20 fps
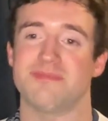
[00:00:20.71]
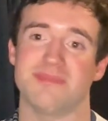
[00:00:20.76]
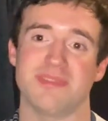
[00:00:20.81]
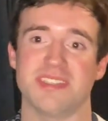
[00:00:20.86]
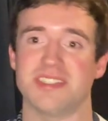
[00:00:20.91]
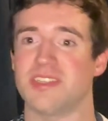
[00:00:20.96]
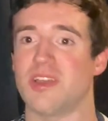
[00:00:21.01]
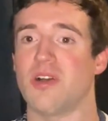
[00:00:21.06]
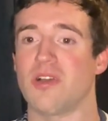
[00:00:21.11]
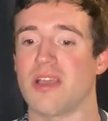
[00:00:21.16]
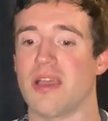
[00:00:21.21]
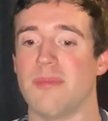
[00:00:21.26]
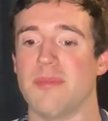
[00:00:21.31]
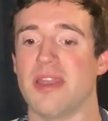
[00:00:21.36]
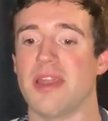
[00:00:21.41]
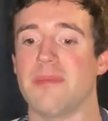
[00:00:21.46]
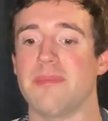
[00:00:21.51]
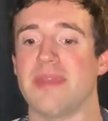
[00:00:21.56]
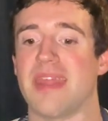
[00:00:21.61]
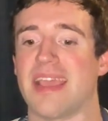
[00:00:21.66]
It's all coming
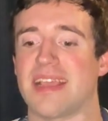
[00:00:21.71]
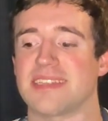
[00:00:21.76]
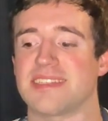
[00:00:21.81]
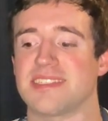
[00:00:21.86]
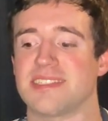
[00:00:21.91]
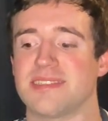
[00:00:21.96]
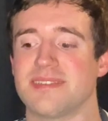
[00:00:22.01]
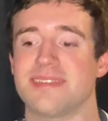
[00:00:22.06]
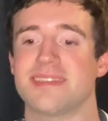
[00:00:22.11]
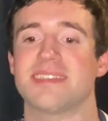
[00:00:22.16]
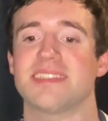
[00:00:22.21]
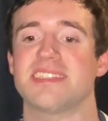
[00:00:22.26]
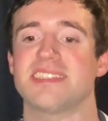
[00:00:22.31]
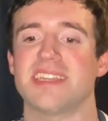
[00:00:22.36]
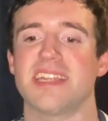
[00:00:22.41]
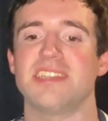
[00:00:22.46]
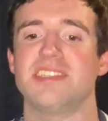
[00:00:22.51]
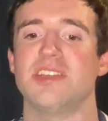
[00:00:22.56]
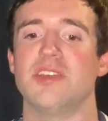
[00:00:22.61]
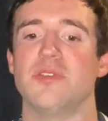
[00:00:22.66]
up next. Stay
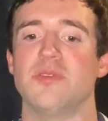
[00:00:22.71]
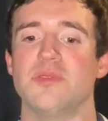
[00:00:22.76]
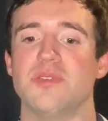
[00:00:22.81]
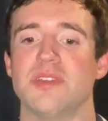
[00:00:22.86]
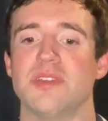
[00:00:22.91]
tuned.